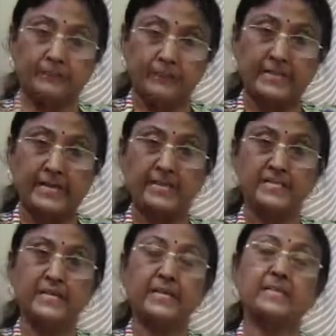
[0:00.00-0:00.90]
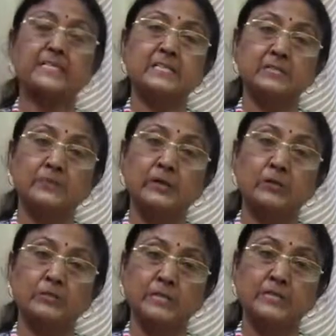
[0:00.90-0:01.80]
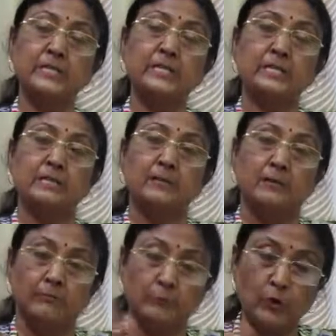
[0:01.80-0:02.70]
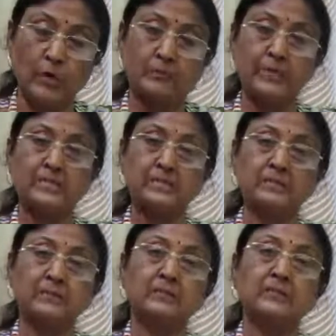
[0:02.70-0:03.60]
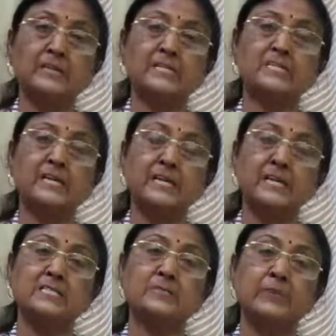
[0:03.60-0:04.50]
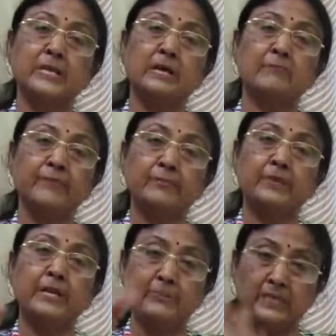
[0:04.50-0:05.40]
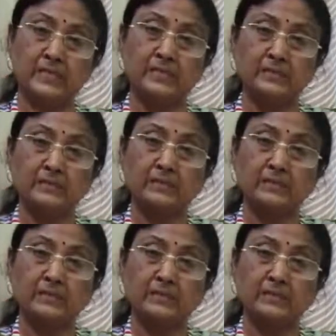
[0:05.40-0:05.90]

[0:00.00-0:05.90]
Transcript: second is velocity 12 meter, third seconds become 15 meter,